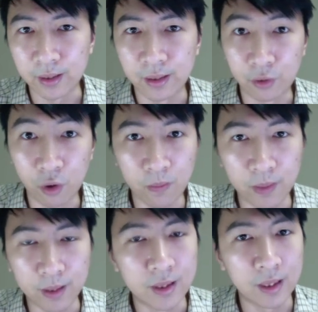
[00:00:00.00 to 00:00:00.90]
the
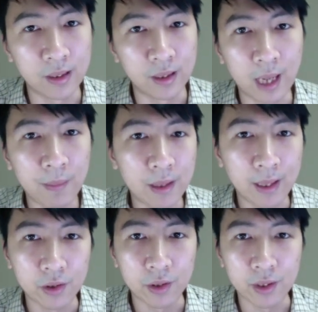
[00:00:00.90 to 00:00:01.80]
Romans in the coming
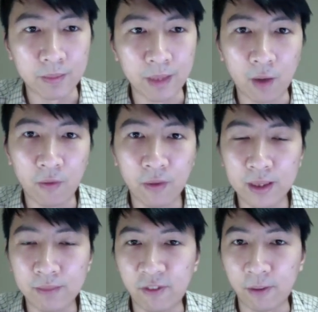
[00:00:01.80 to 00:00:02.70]
lectures, but
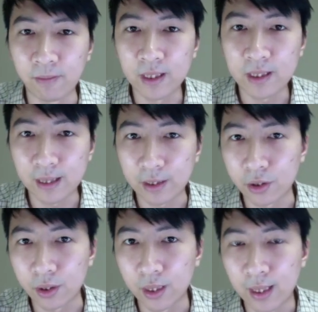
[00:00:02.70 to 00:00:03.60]
hopefully from this
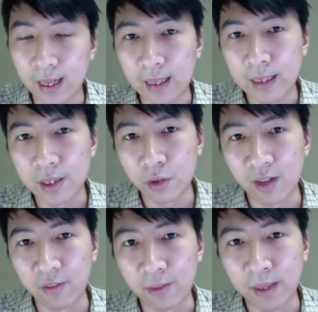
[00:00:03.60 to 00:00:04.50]
lecture at least you
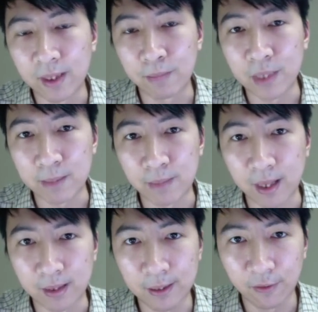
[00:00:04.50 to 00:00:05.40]
have a better
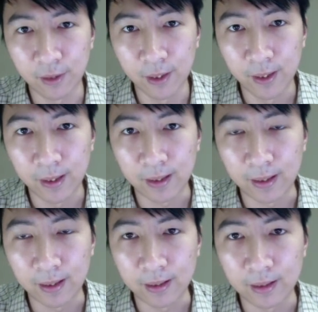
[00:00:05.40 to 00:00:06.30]
perspective
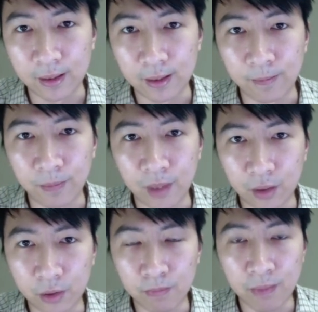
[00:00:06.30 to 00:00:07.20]
and a
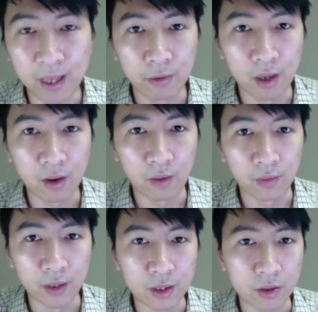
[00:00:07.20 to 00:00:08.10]
good background of
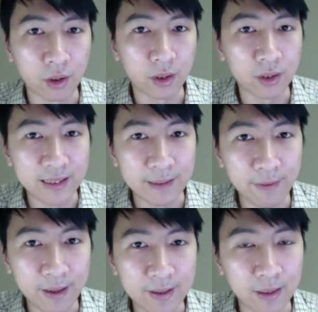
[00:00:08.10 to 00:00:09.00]
the historical
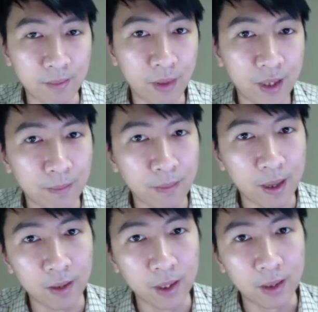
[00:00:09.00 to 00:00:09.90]
events they bring
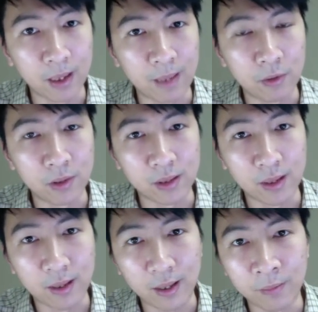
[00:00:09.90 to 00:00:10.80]
about up to the
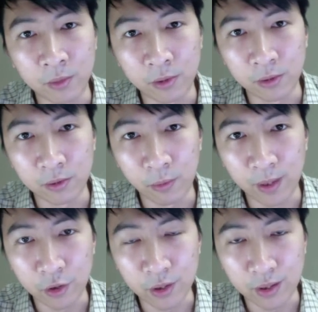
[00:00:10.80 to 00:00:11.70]
time to where
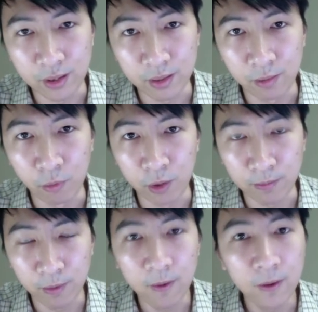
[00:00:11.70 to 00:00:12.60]
Jesus was
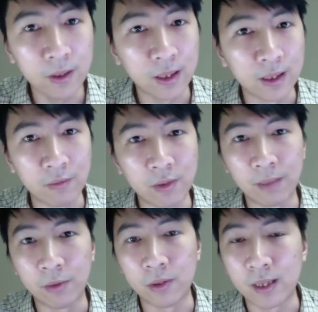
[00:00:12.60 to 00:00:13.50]
born, and even up
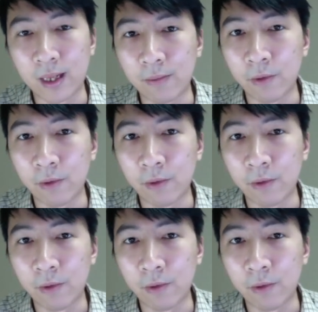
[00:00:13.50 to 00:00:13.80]
to the time